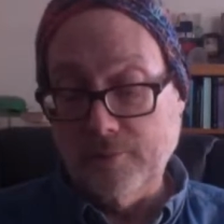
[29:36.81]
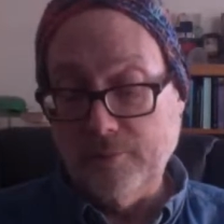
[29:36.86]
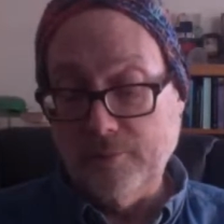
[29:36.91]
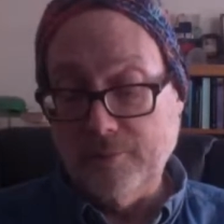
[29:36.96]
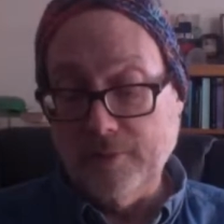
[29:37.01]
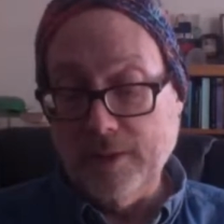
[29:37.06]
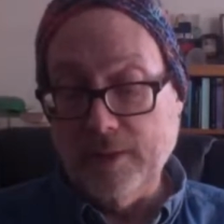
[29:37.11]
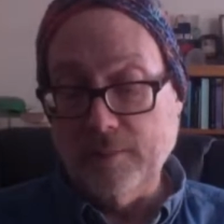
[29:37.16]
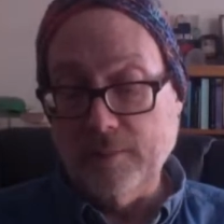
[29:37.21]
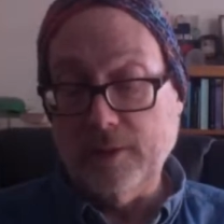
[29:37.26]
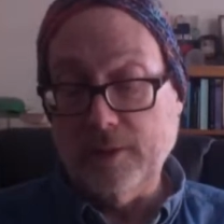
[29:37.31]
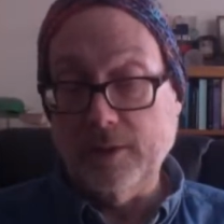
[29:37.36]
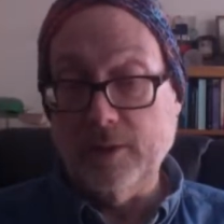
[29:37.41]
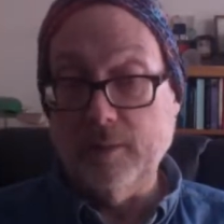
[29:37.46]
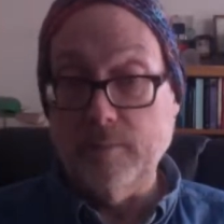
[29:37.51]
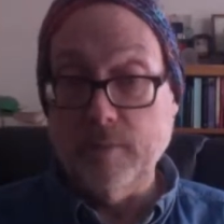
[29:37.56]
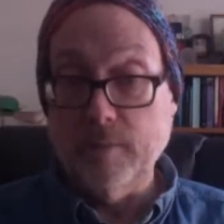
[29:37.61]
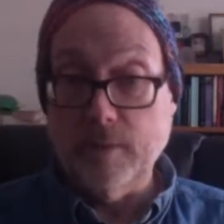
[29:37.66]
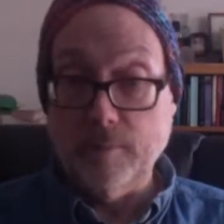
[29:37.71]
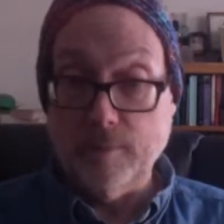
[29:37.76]
family
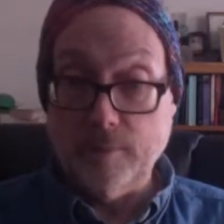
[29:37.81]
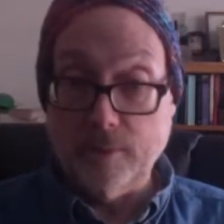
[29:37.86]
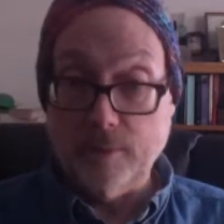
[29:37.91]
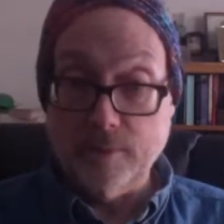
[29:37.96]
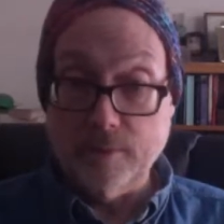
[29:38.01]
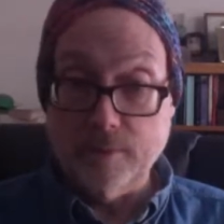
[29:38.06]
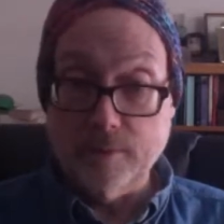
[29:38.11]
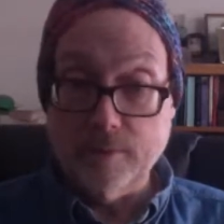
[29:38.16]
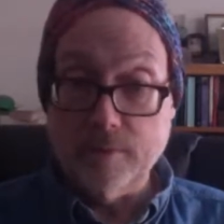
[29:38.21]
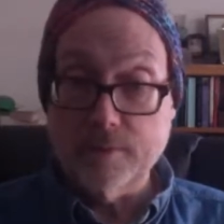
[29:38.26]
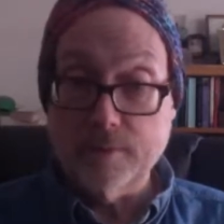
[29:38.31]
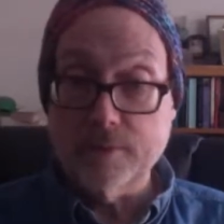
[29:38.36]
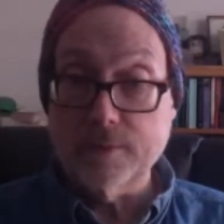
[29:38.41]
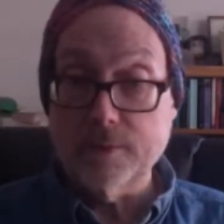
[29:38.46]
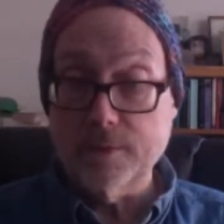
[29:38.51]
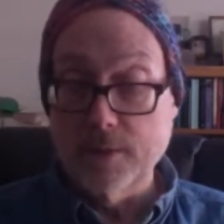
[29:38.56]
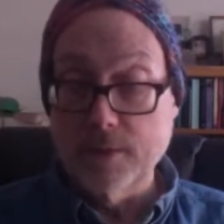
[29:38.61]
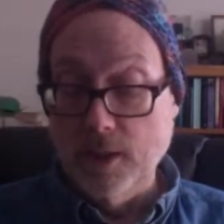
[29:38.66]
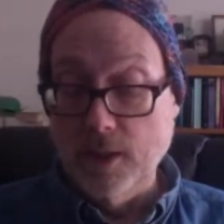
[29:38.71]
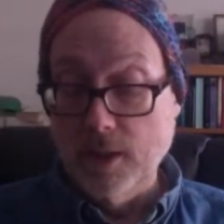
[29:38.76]
members,
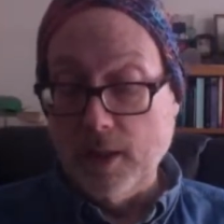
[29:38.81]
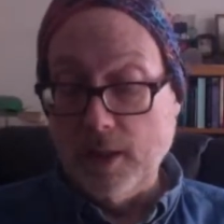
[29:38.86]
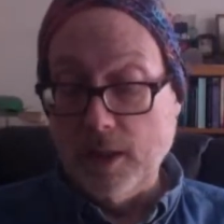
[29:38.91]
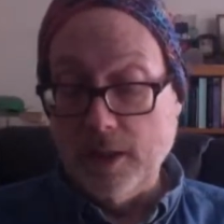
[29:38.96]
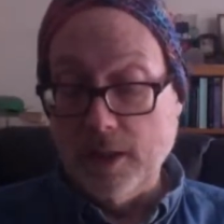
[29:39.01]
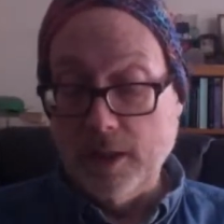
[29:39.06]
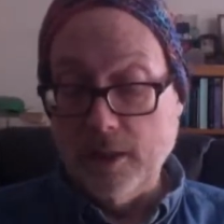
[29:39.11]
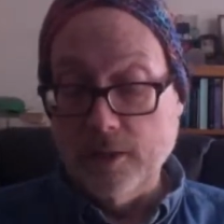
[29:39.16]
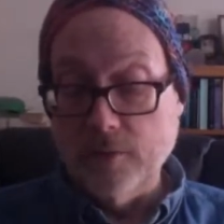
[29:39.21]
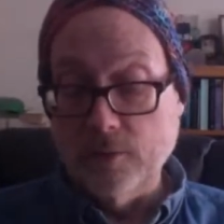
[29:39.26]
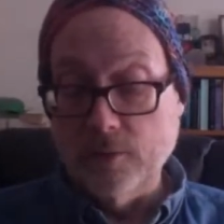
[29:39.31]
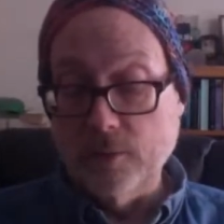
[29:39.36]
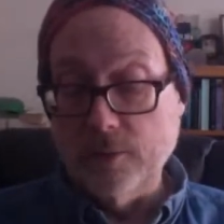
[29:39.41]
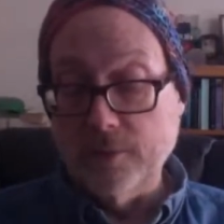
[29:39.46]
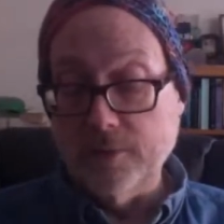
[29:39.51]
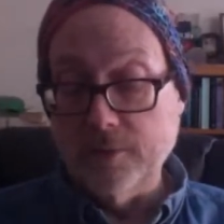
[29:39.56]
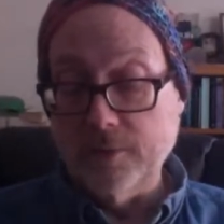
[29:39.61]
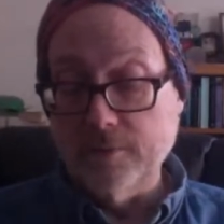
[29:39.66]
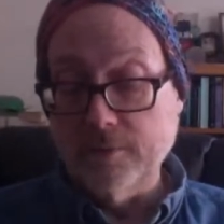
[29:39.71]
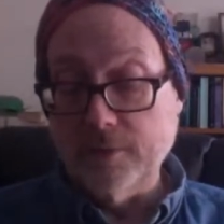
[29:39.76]
I would
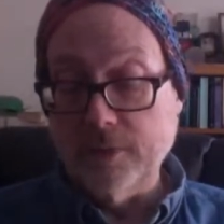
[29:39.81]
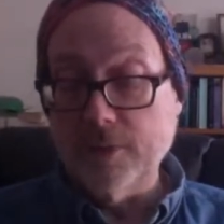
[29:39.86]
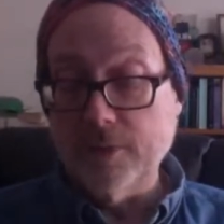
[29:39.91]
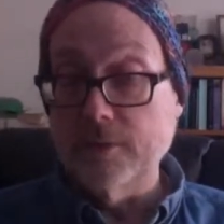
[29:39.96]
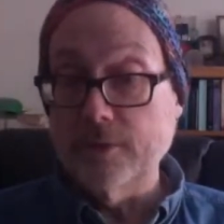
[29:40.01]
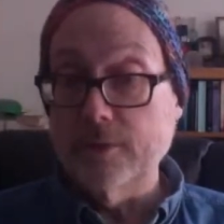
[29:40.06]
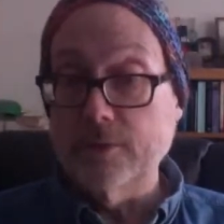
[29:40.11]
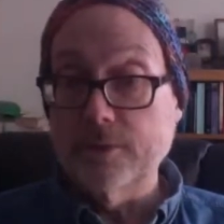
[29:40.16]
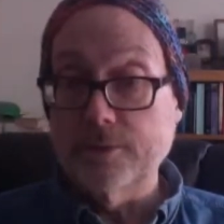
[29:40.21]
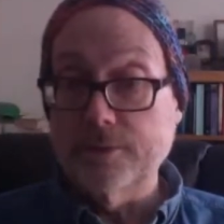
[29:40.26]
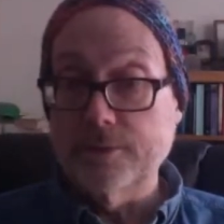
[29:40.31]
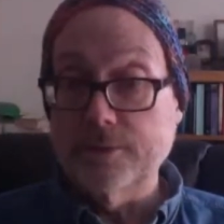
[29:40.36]
invite you